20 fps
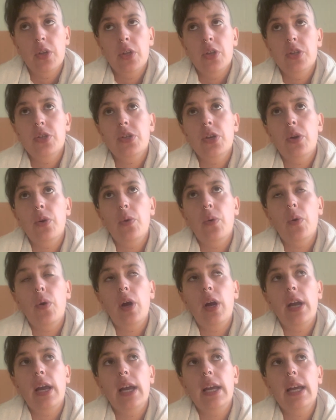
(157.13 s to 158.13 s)
So
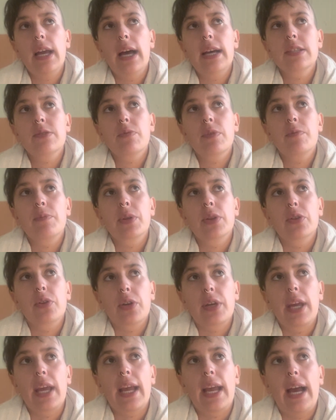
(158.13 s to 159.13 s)
as we've been
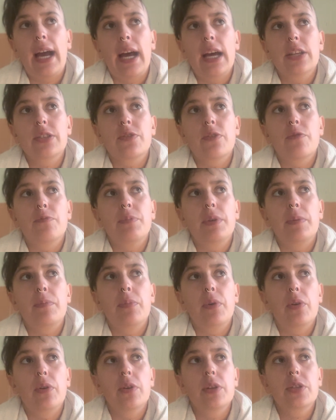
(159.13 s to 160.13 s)
looking at sort of
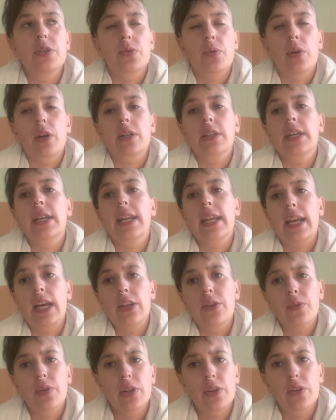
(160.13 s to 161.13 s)
people historically, and again,
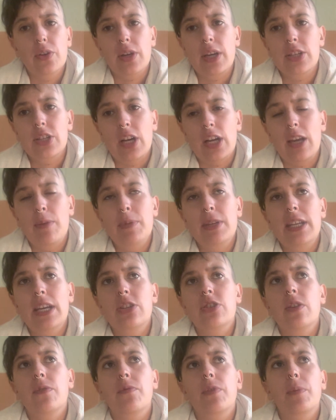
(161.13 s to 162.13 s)
you can look at
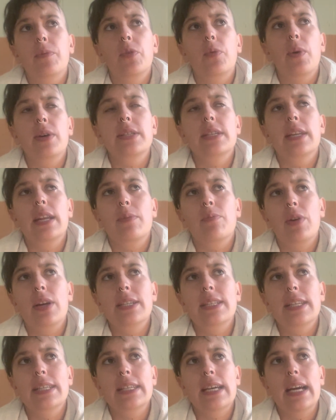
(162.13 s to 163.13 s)
documentation from the Weston A.
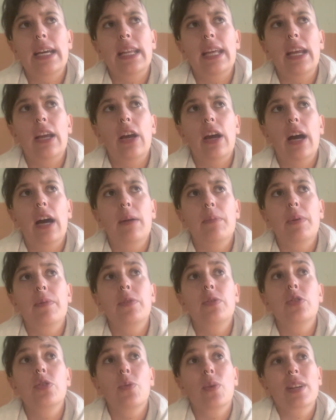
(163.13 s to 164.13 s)
Price Society if
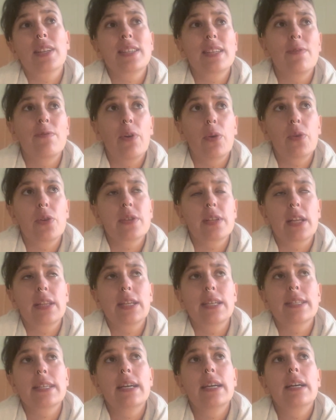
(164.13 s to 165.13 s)
you do want to see photos on
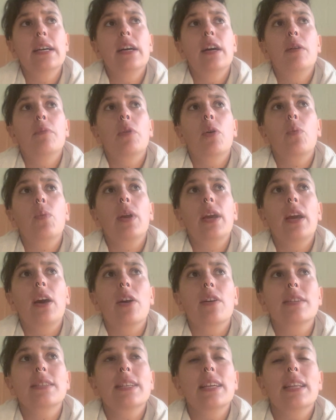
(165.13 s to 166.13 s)
this, but we
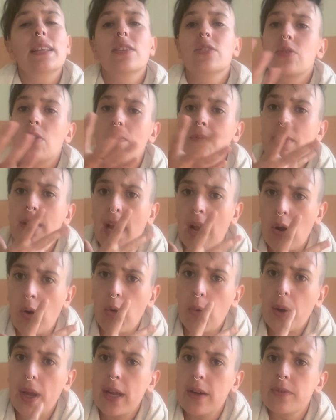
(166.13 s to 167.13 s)
are seeing the sort of
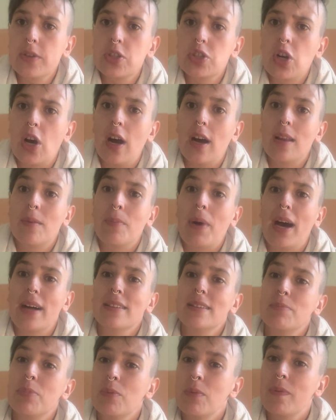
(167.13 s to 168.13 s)
narrowing of the jaw and
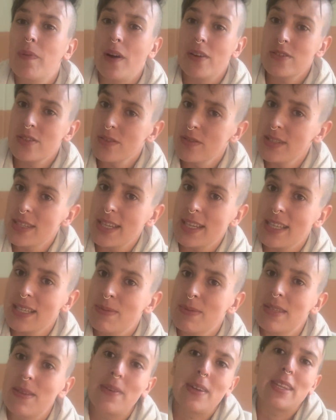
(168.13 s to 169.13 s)
palate, but we've also seen
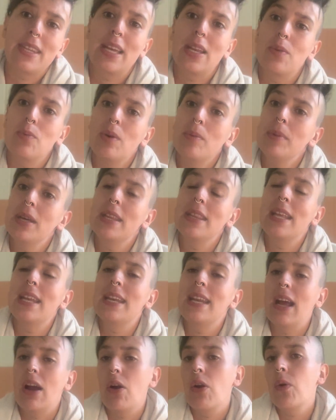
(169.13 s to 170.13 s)
specifically in women the
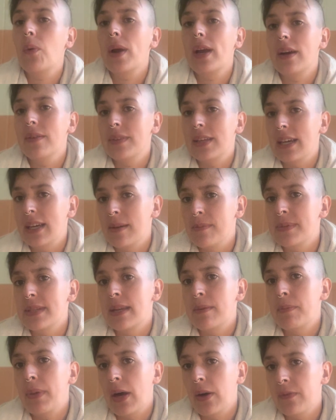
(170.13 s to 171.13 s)
narrowing of the hips
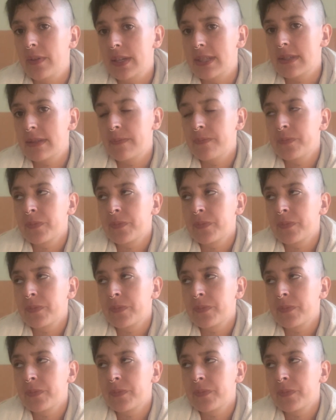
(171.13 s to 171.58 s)
and pelvis.